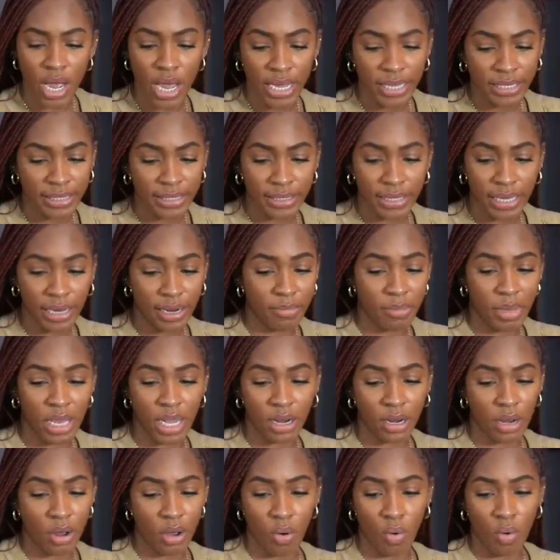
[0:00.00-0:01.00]

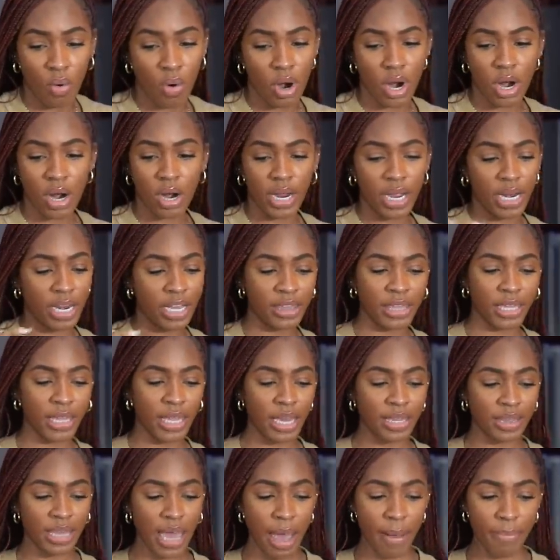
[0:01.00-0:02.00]
cinnamon or anything
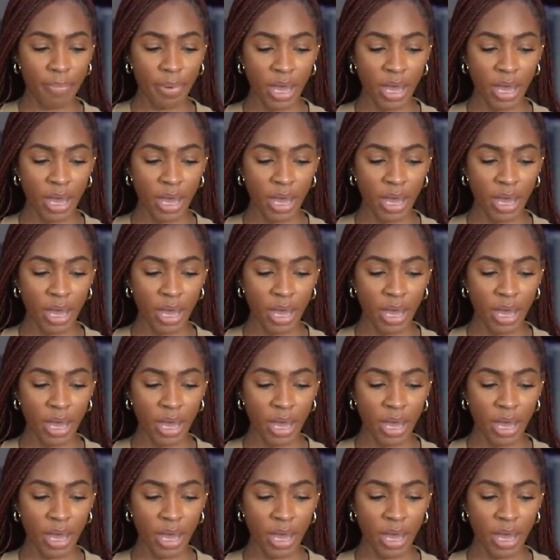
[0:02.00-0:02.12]
like that,